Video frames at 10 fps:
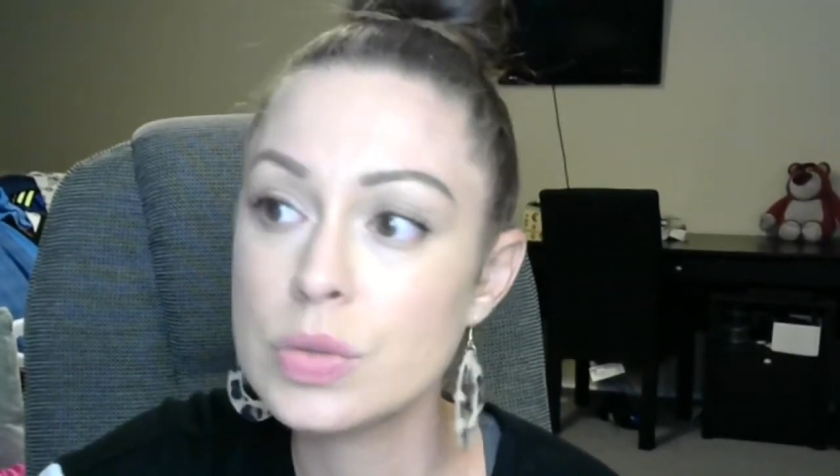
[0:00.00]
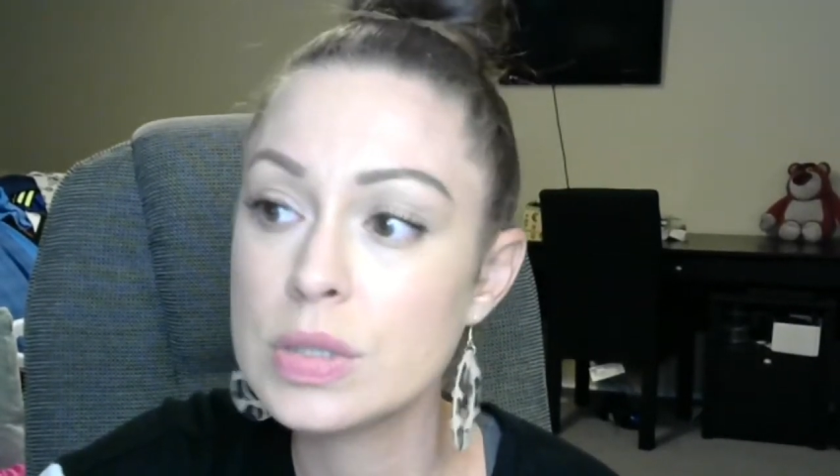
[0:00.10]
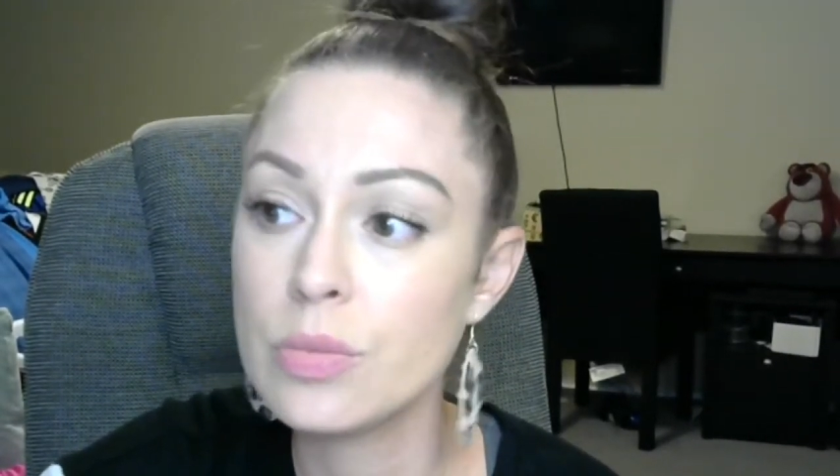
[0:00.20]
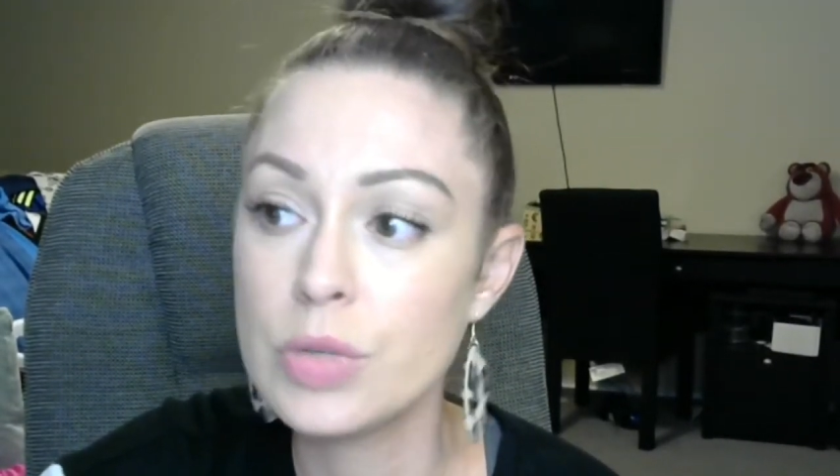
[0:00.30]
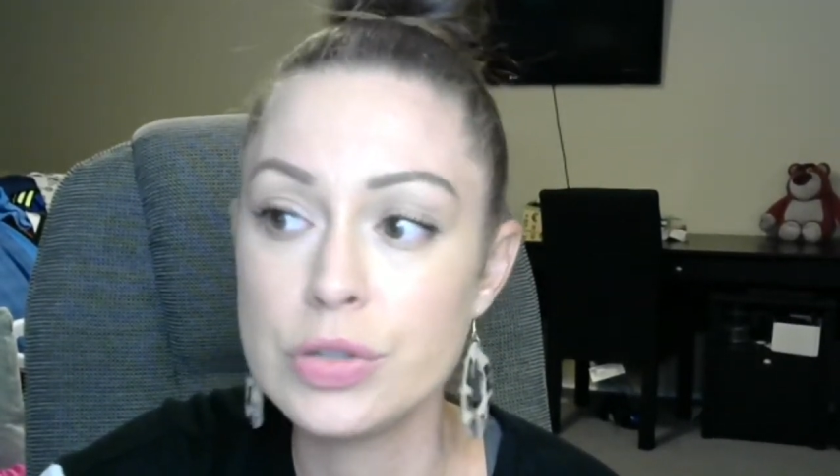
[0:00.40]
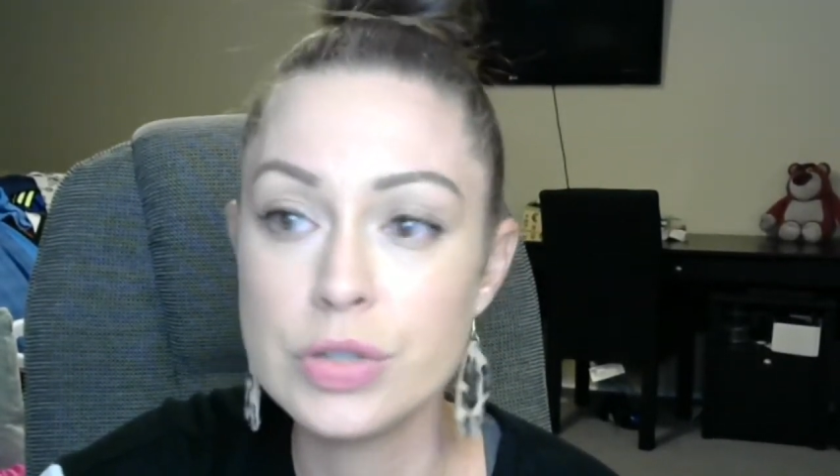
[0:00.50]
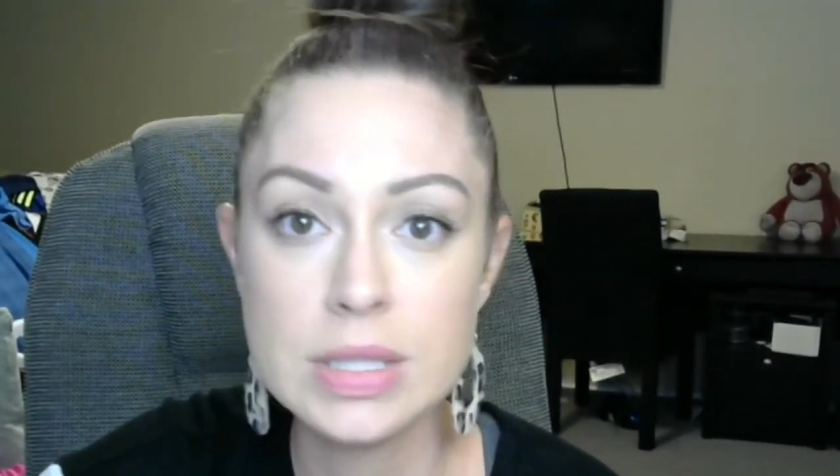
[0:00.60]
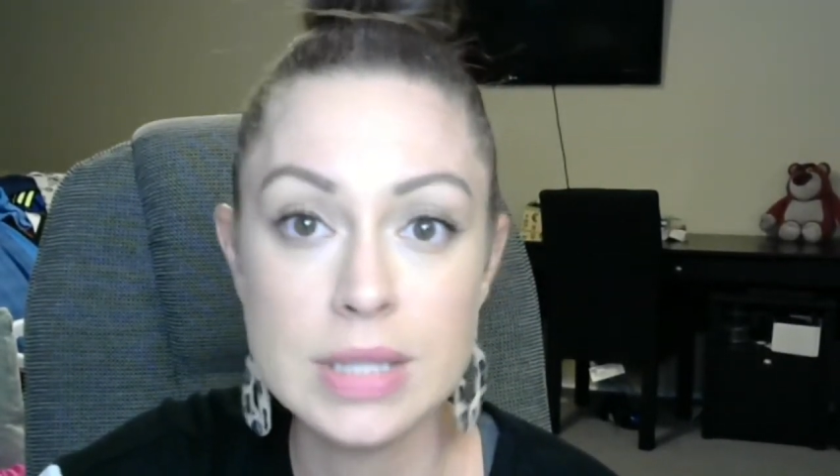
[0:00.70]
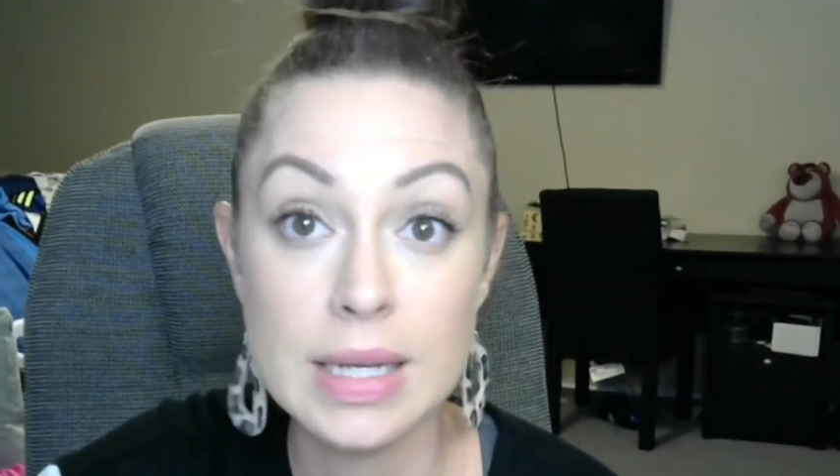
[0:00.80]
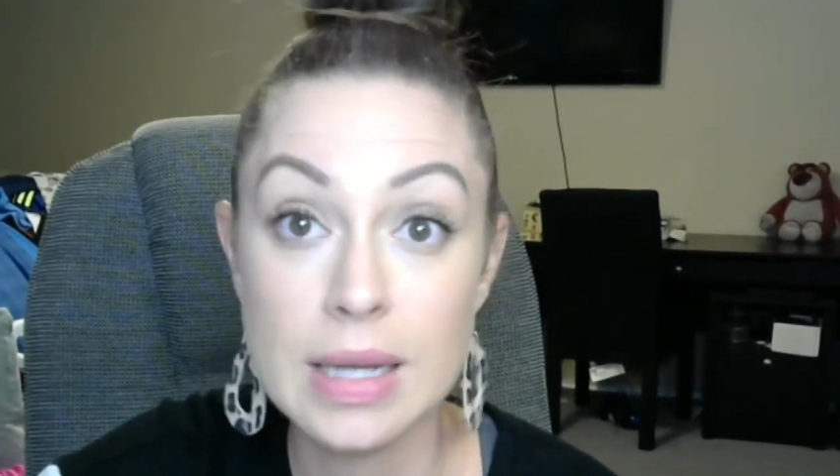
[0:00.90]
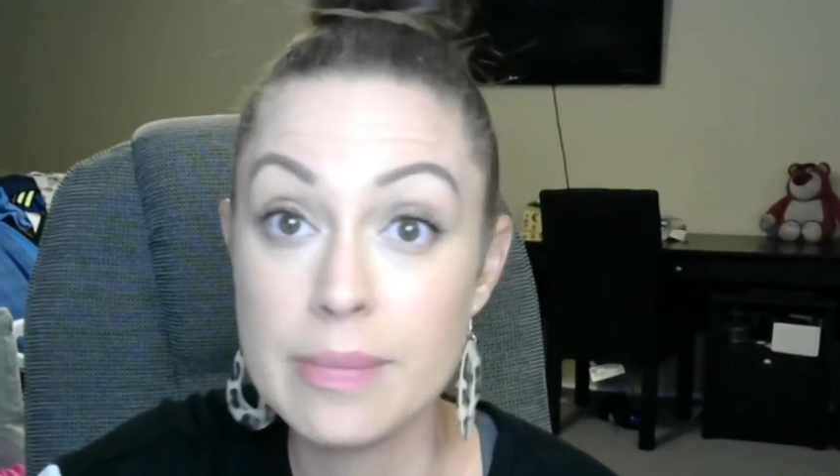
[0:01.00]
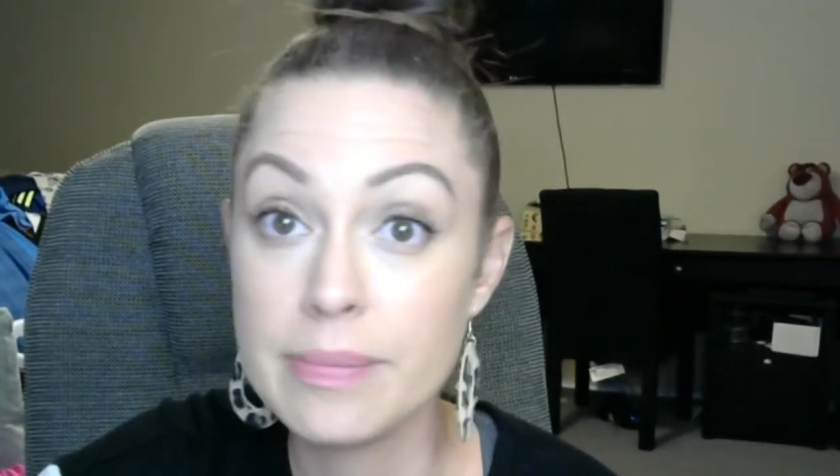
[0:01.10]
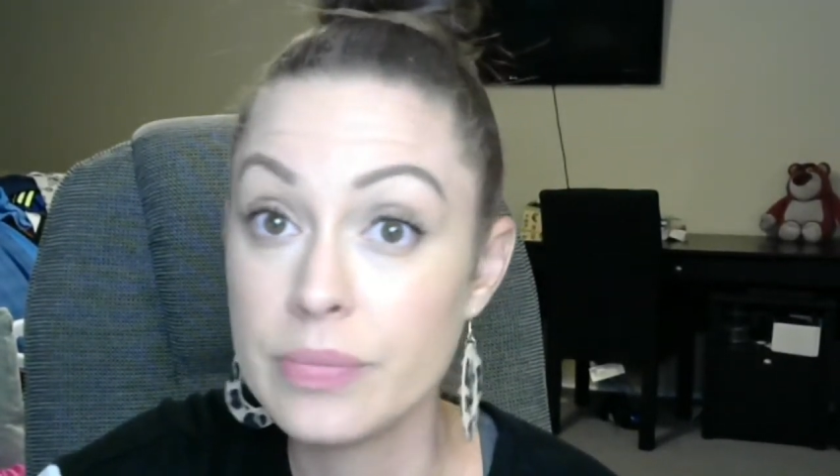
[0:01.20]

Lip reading: someone you just signed up.